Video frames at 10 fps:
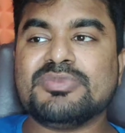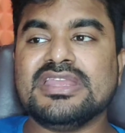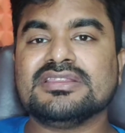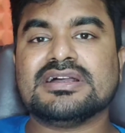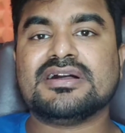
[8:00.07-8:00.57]

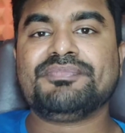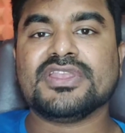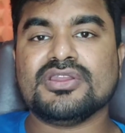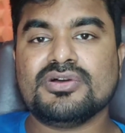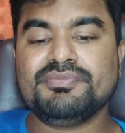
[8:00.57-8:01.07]
being
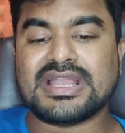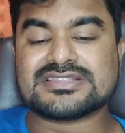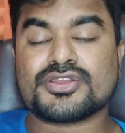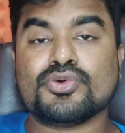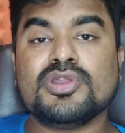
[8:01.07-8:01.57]

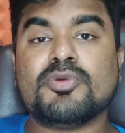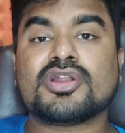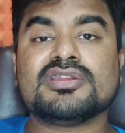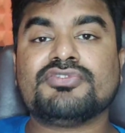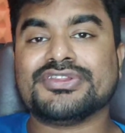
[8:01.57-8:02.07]
as a role
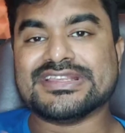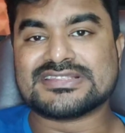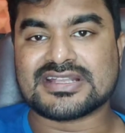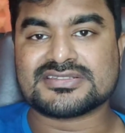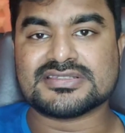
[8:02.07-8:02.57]
model for their
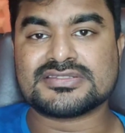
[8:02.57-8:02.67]
success.